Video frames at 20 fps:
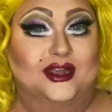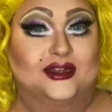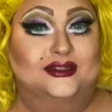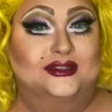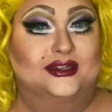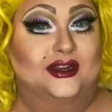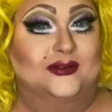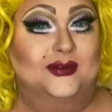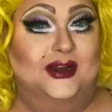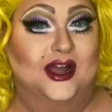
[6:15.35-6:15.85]
And
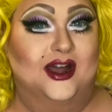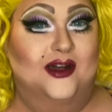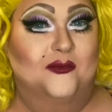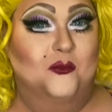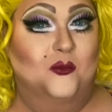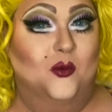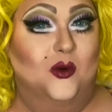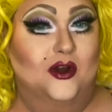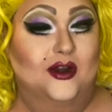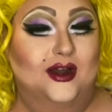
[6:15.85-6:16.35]
so now
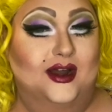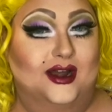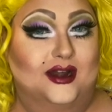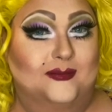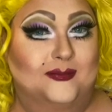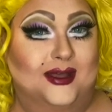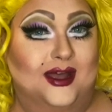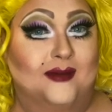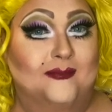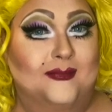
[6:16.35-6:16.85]
I'm worried
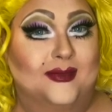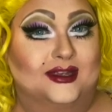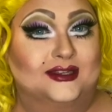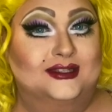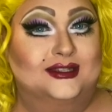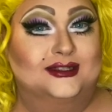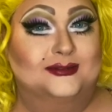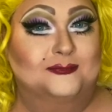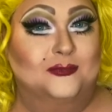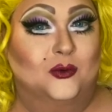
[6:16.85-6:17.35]
about my
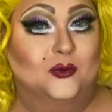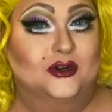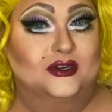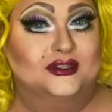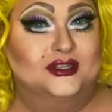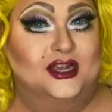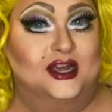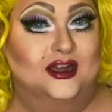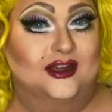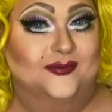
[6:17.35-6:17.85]

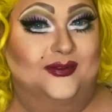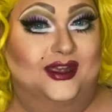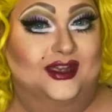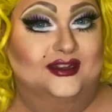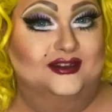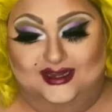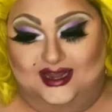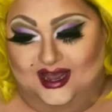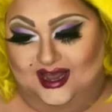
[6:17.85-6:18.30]
s'mores comments.